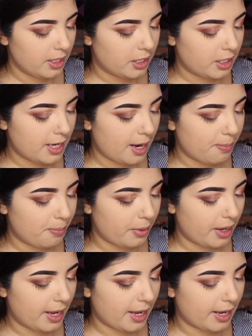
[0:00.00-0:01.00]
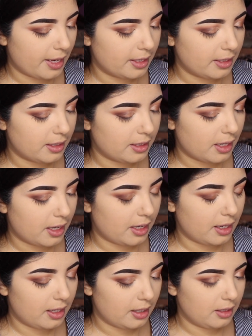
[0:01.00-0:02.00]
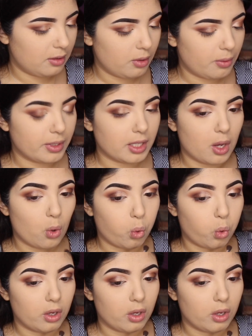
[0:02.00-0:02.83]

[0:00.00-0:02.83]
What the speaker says: Chip and, what was it?